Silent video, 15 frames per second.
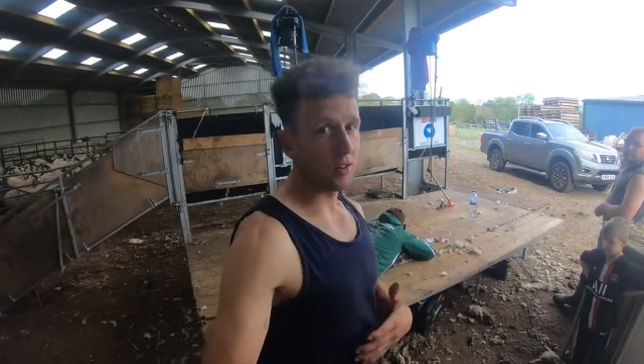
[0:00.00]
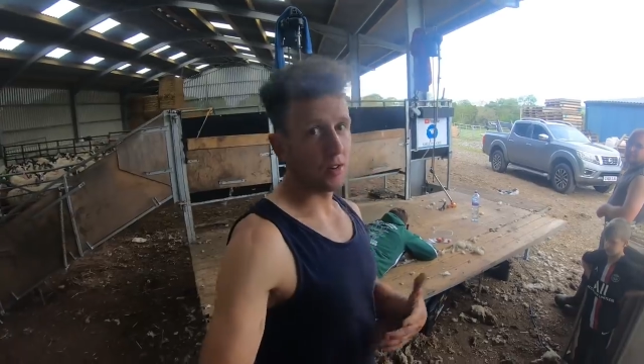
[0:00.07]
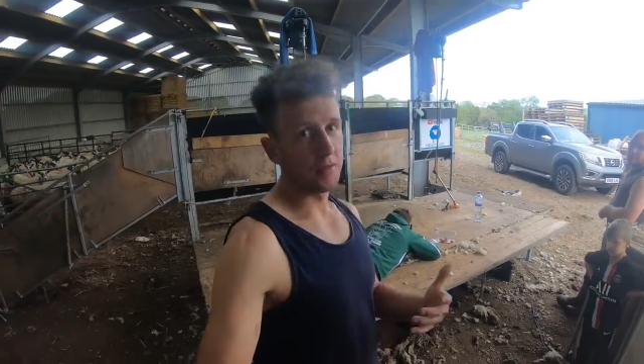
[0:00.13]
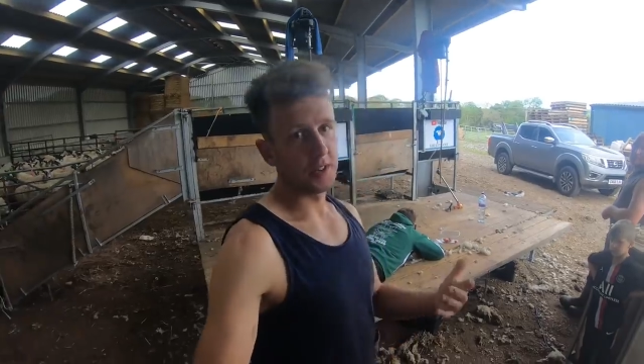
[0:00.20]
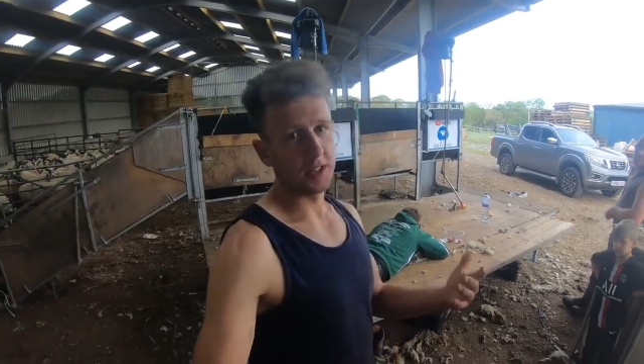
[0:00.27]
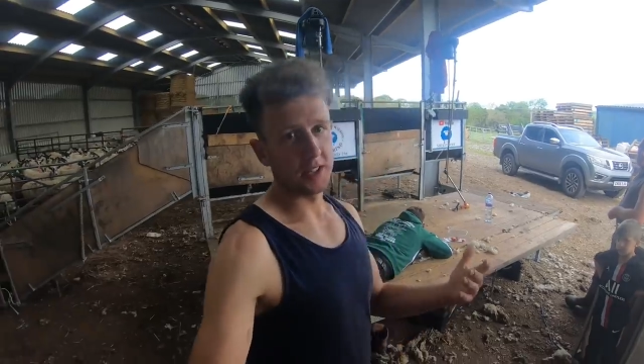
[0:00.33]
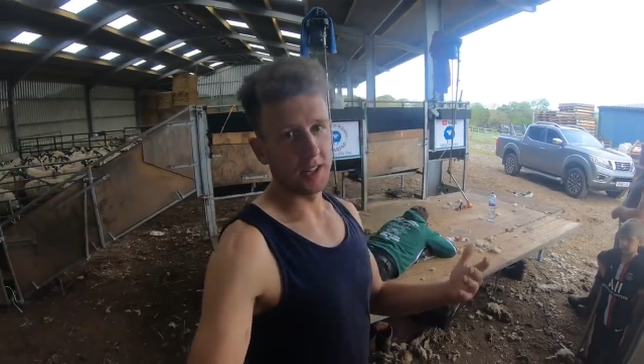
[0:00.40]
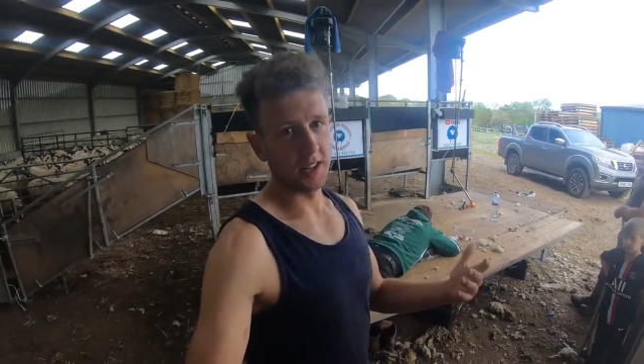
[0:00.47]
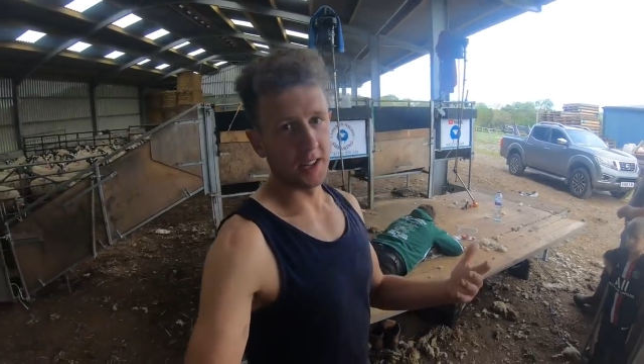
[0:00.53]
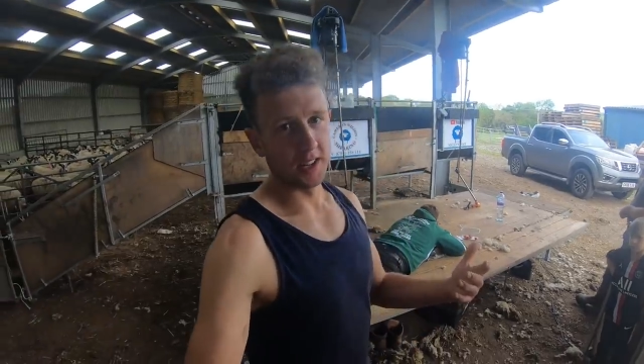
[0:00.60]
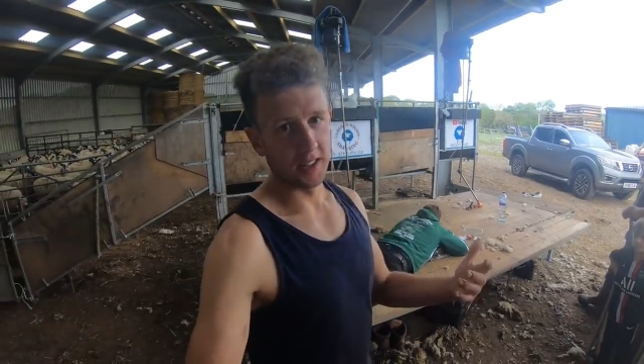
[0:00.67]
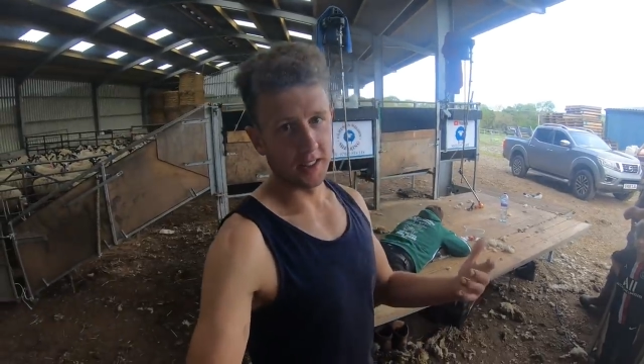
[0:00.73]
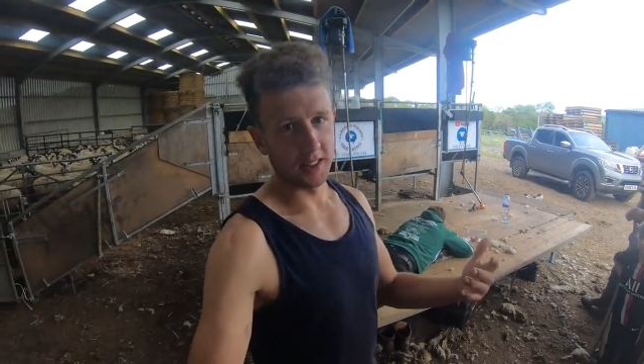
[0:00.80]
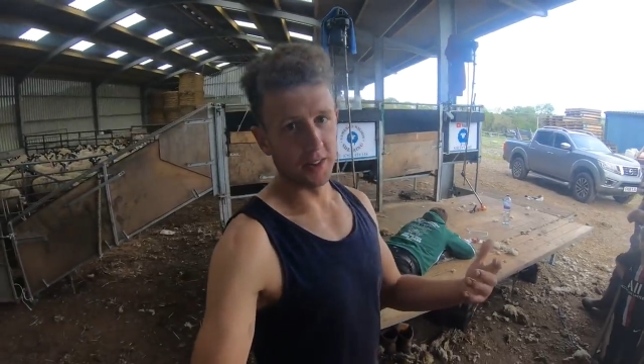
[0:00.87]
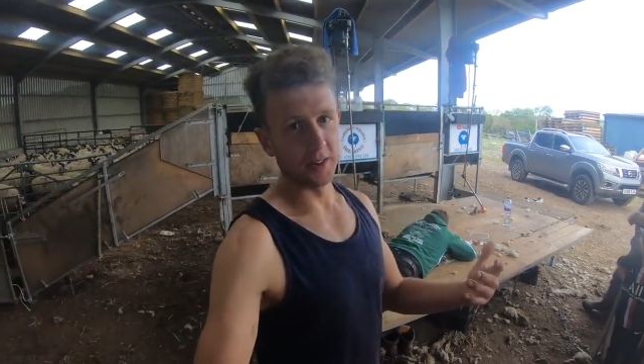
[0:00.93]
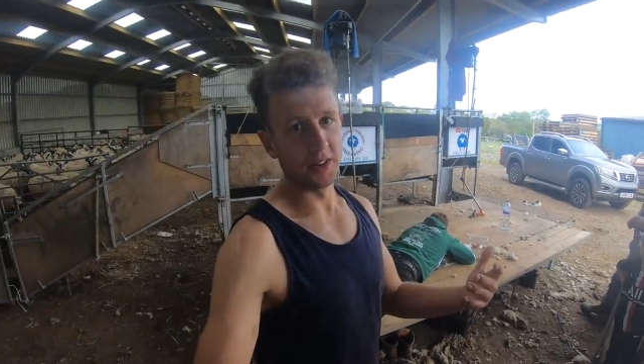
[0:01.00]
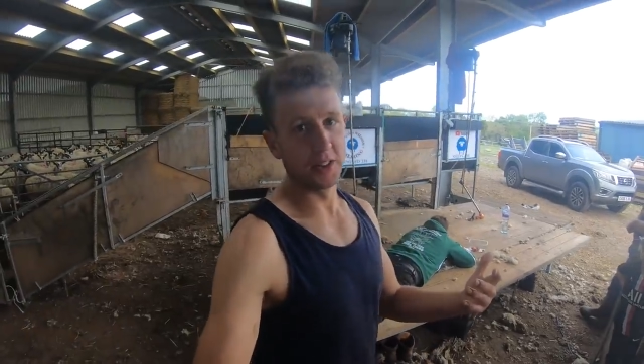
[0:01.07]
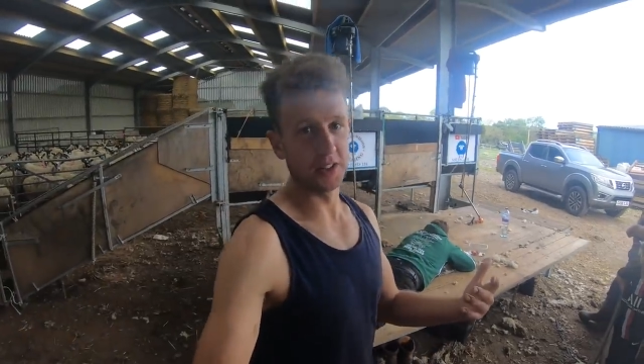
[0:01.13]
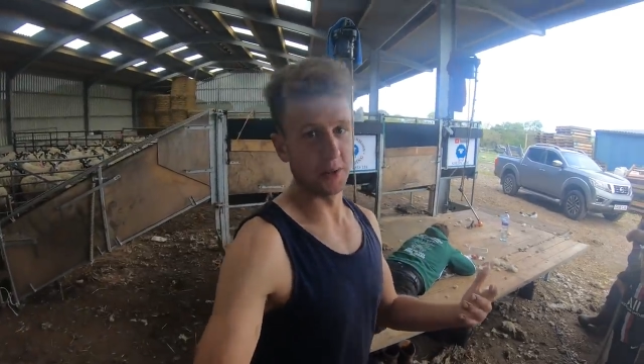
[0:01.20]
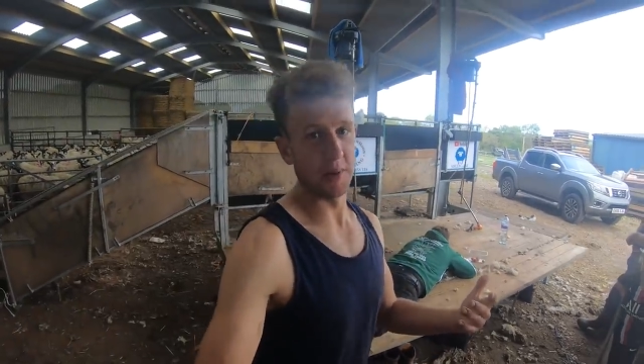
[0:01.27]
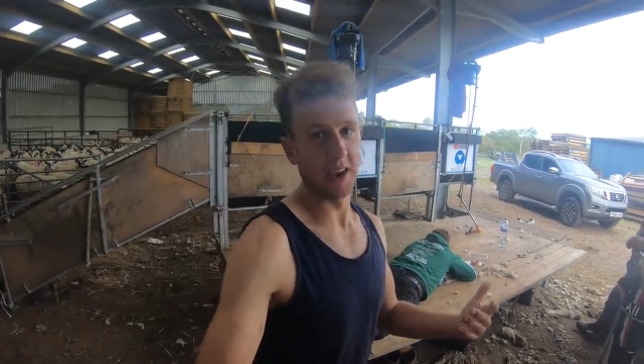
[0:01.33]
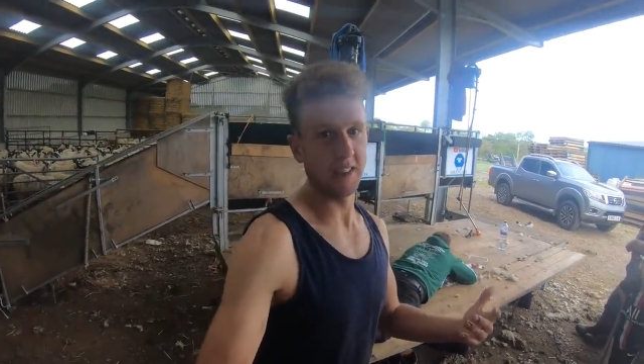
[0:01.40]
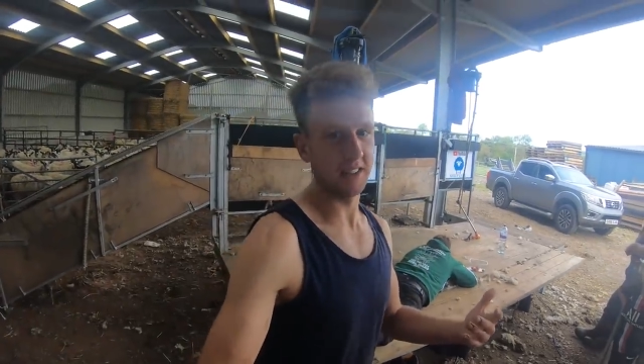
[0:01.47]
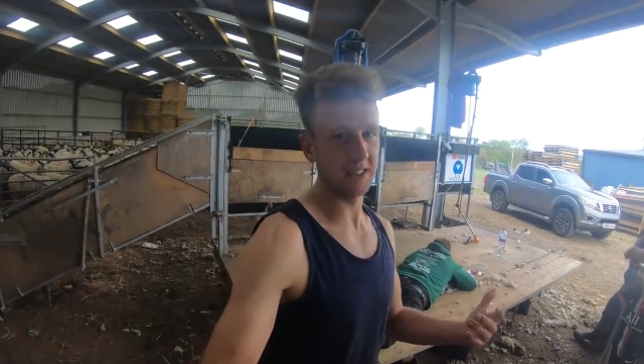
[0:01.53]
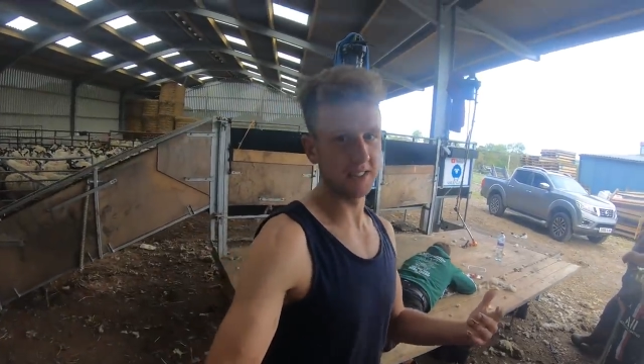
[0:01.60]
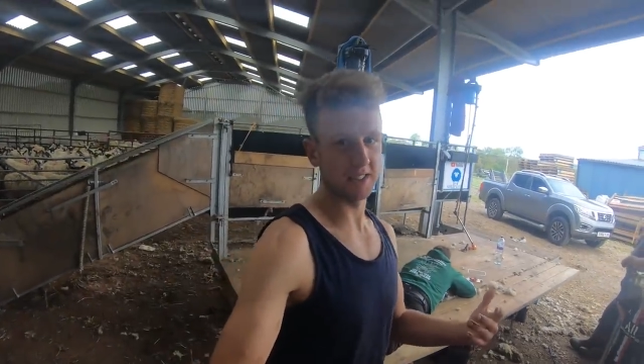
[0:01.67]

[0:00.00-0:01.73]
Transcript: Obviously, I need some editing